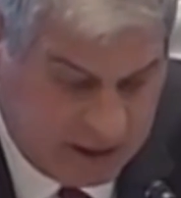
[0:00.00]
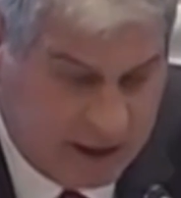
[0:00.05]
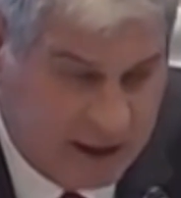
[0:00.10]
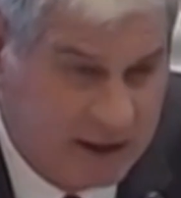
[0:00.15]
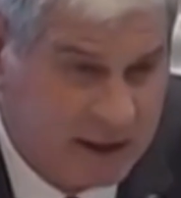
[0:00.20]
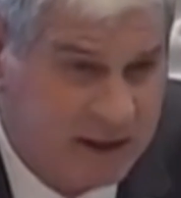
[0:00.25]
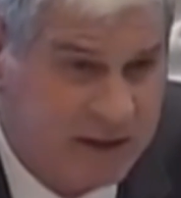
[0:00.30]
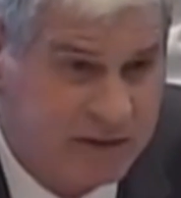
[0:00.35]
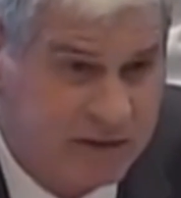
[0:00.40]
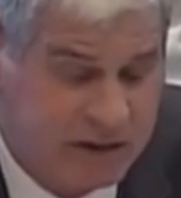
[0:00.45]

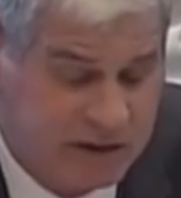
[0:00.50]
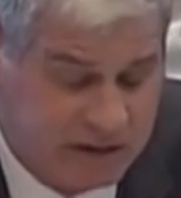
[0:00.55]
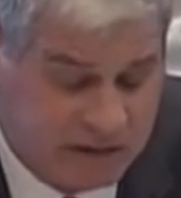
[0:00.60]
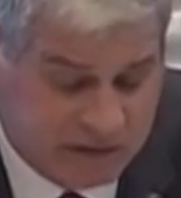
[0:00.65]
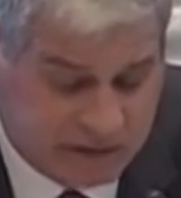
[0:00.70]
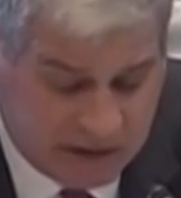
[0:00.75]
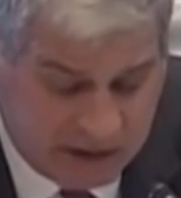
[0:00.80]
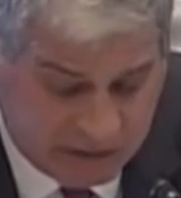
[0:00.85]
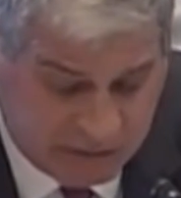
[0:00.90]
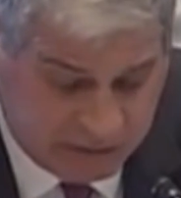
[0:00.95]
and has
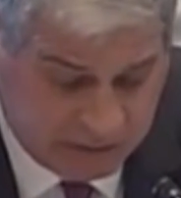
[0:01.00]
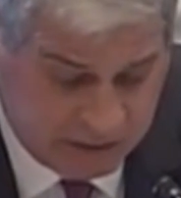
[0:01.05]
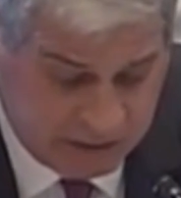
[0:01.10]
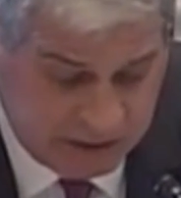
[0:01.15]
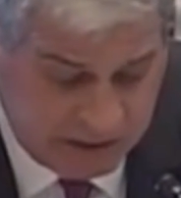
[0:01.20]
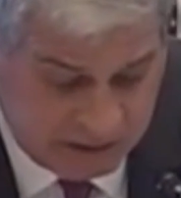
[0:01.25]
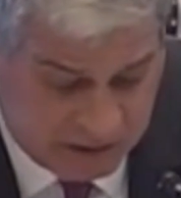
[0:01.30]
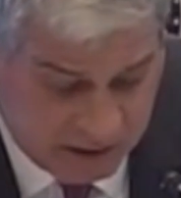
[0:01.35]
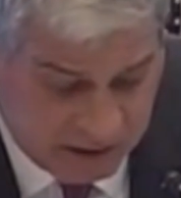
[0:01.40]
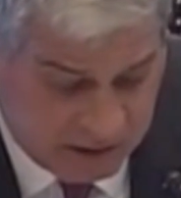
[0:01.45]

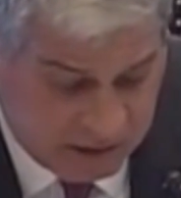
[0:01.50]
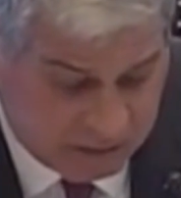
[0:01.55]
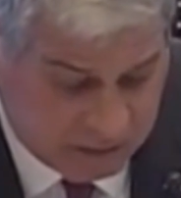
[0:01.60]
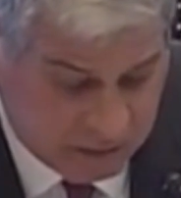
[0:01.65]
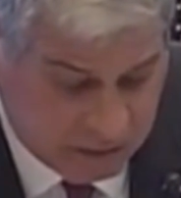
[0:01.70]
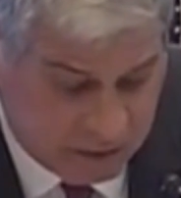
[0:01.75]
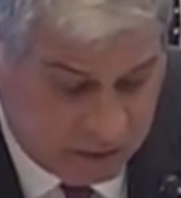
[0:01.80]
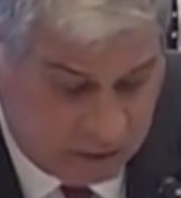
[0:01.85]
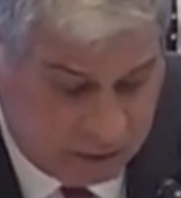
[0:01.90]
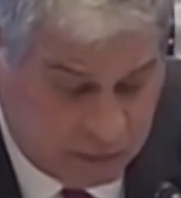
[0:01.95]
successfully
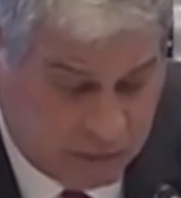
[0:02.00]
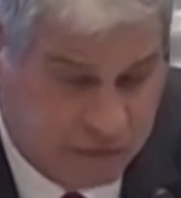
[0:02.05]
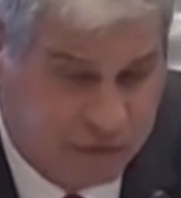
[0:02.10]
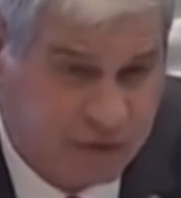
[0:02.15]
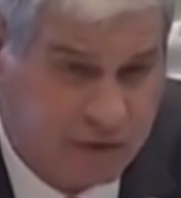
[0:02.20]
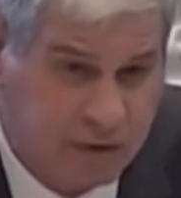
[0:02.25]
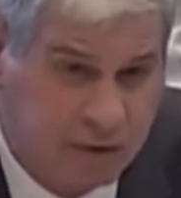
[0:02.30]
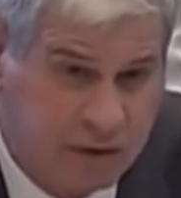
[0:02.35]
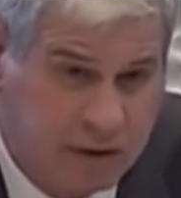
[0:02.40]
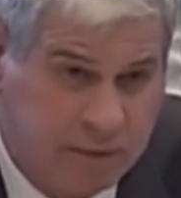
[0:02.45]
delivered
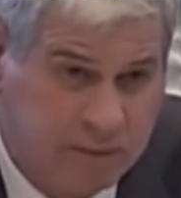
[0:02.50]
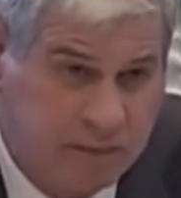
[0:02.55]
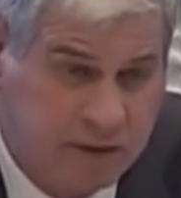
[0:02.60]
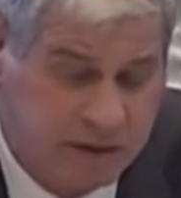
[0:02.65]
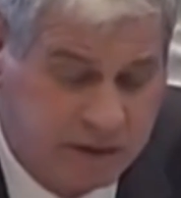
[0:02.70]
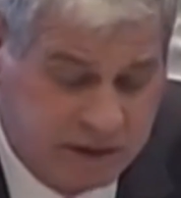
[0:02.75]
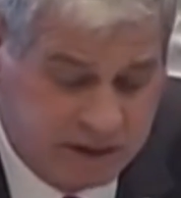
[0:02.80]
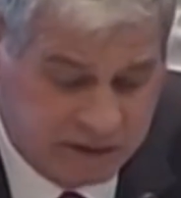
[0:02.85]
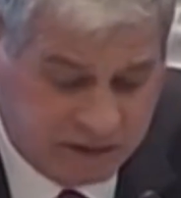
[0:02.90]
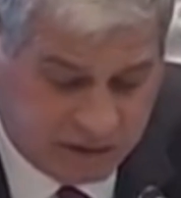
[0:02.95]
almost 30
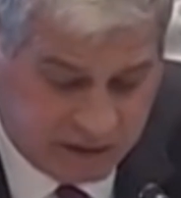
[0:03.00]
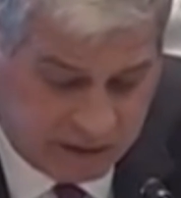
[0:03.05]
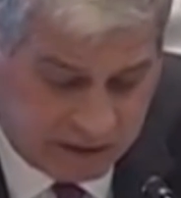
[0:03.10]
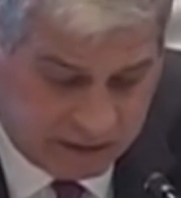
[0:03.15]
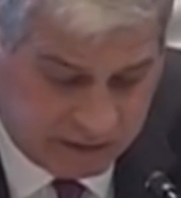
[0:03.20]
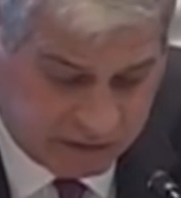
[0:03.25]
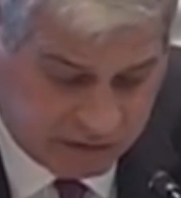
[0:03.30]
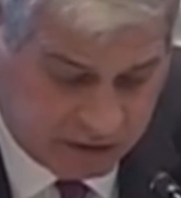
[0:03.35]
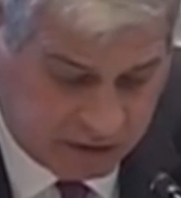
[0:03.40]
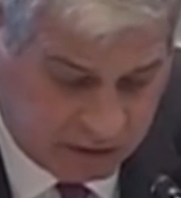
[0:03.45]
million
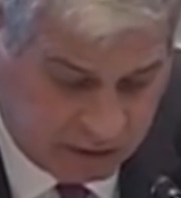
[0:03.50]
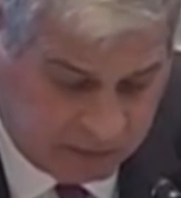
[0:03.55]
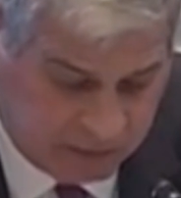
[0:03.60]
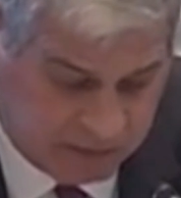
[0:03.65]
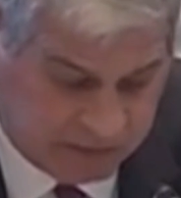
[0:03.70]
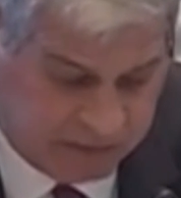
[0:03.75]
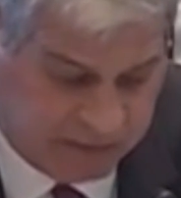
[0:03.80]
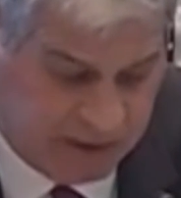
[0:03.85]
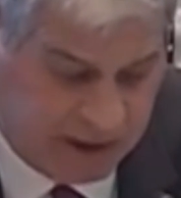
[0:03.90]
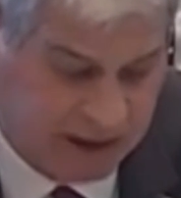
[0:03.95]
tons on
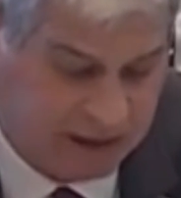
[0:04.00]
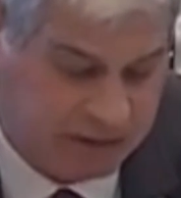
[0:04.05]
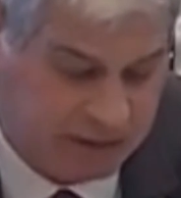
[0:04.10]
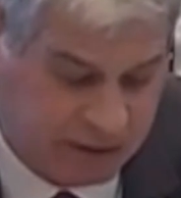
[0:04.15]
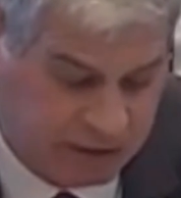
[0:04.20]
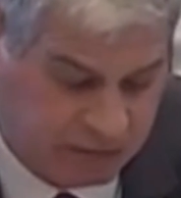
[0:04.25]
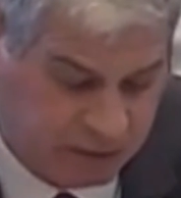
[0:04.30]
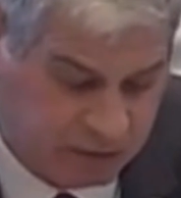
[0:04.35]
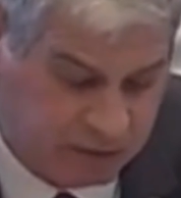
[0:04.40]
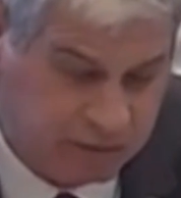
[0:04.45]
over
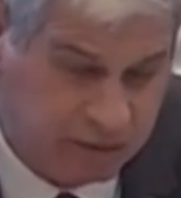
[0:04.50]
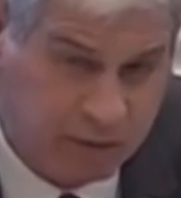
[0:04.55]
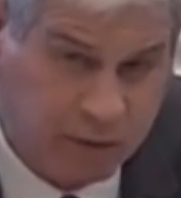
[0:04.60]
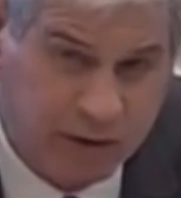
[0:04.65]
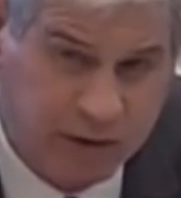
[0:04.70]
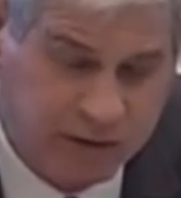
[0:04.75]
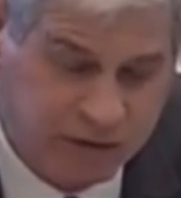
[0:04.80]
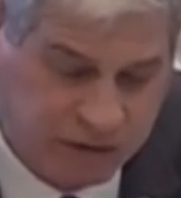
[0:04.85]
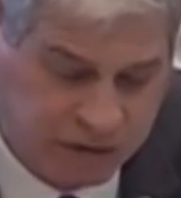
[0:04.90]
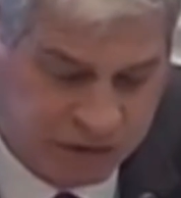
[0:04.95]
500
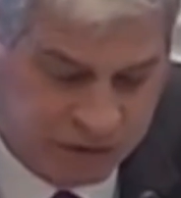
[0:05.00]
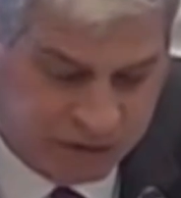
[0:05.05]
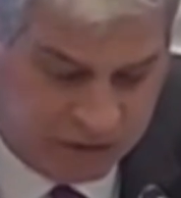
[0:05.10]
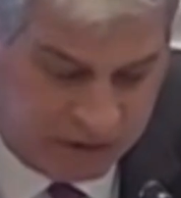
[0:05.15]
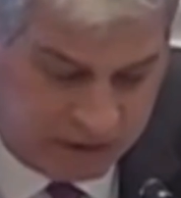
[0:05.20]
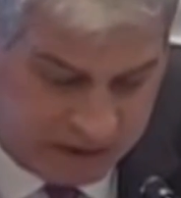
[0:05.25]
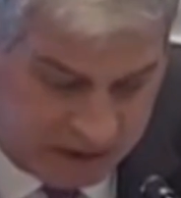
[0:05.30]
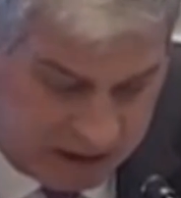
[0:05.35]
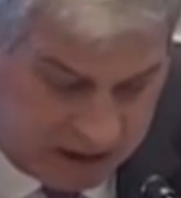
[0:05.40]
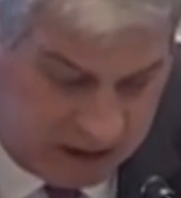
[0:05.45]
voyages to
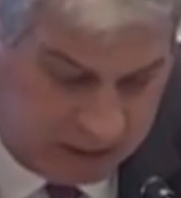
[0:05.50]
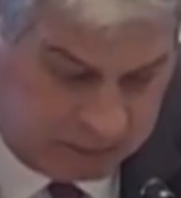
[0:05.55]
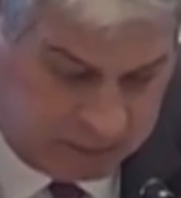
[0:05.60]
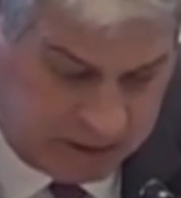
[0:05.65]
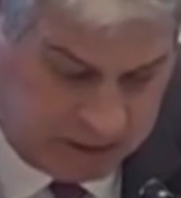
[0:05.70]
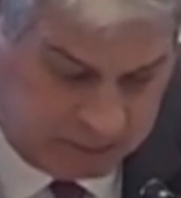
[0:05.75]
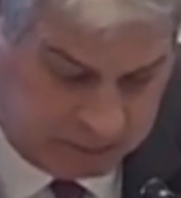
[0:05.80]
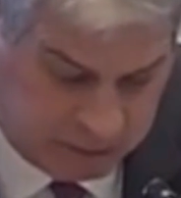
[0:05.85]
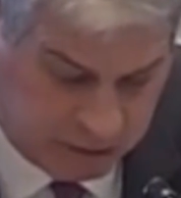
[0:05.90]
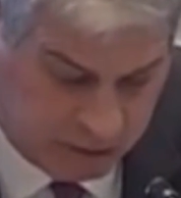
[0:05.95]
needy
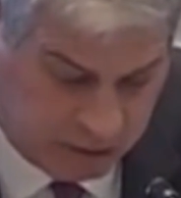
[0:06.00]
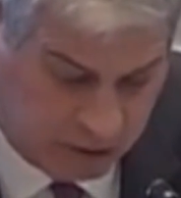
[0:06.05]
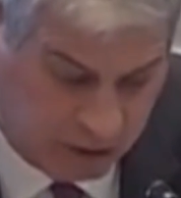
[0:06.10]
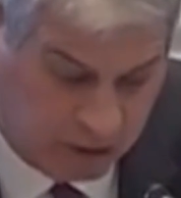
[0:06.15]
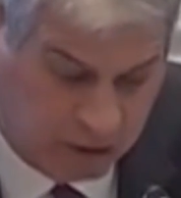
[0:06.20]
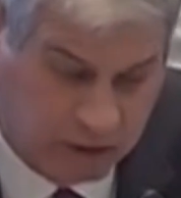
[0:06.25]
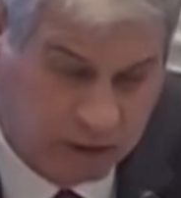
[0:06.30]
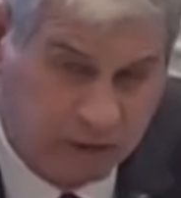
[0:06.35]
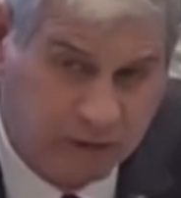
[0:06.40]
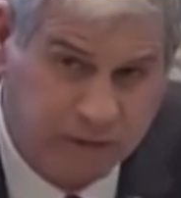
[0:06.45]
people
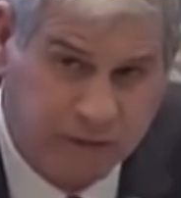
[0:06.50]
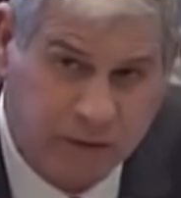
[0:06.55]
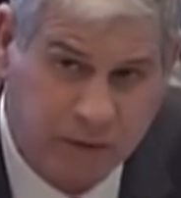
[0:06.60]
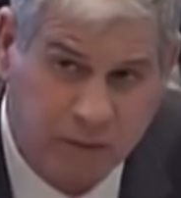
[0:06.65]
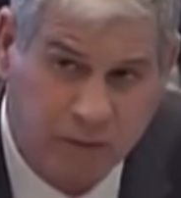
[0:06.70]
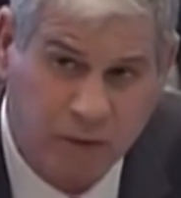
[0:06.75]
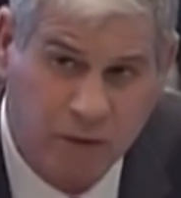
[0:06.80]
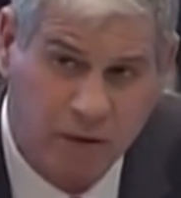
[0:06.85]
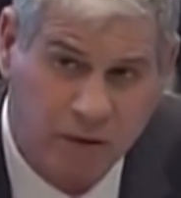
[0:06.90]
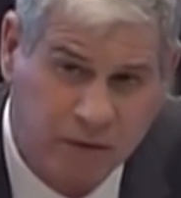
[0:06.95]
all over the
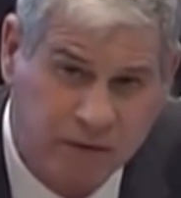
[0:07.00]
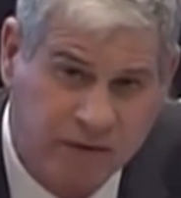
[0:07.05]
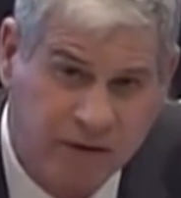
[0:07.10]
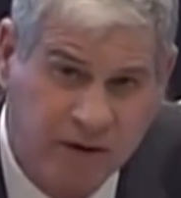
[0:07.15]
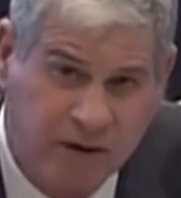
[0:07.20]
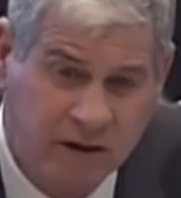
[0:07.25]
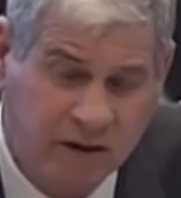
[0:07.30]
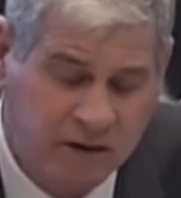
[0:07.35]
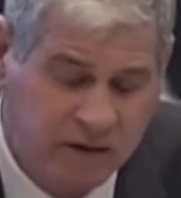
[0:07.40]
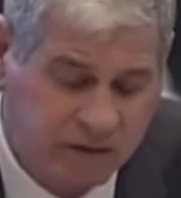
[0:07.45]
world
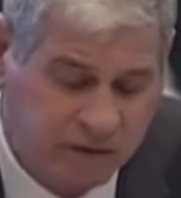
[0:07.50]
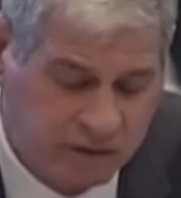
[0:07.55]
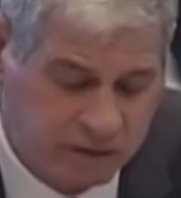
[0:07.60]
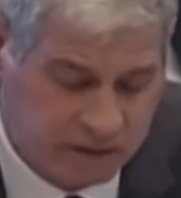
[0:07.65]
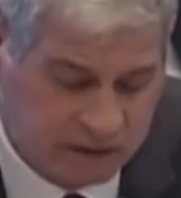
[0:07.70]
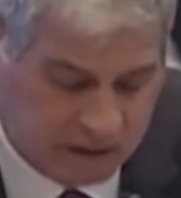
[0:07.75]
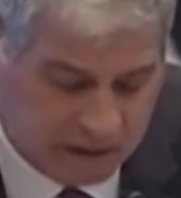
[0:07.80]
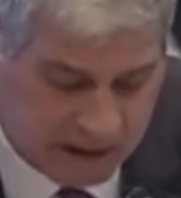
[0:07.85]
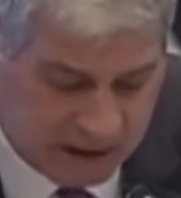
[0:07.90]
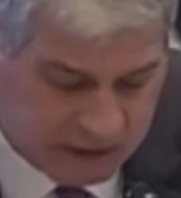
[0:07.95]

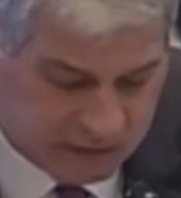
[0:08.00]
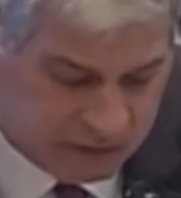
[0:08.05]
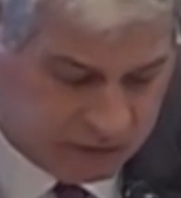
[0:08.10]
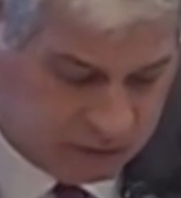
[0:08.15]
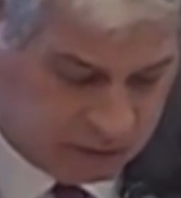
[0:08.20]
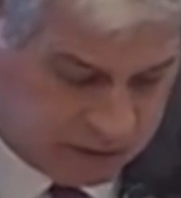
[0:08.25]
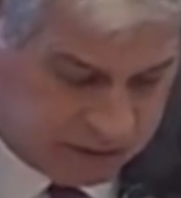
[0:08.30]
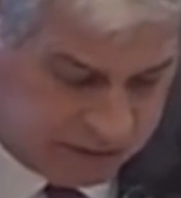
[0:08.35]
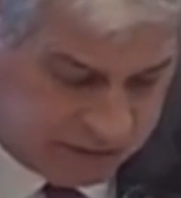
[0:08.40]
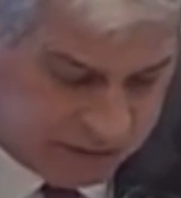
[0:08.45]
during the last
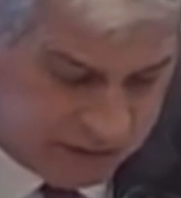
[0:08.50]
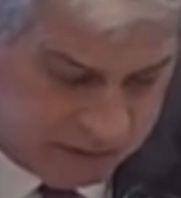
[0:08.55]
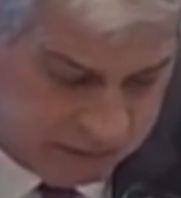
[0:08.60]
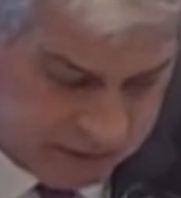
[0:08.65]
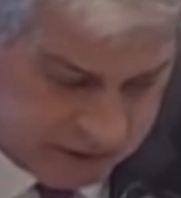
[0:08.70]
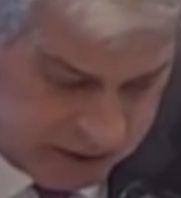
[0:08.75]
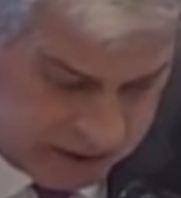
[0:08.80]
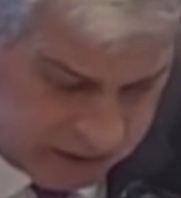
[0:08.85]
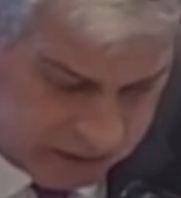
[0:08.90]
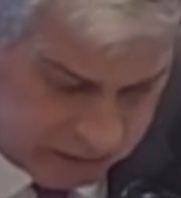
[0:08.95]

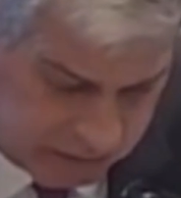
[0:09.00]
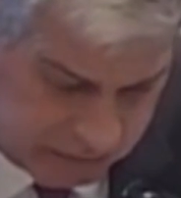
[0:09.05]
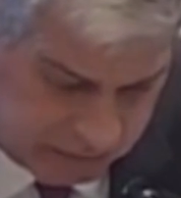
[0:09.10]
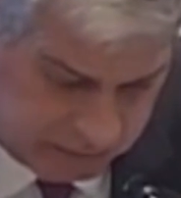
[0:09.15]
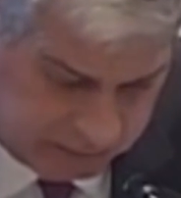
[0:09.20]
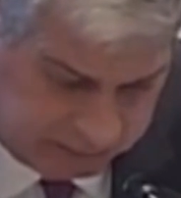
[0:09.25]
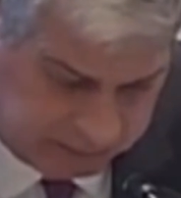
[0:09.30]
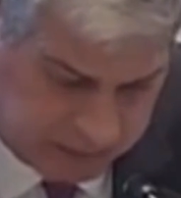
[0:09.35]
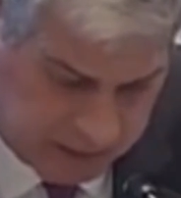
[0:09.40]
27 years.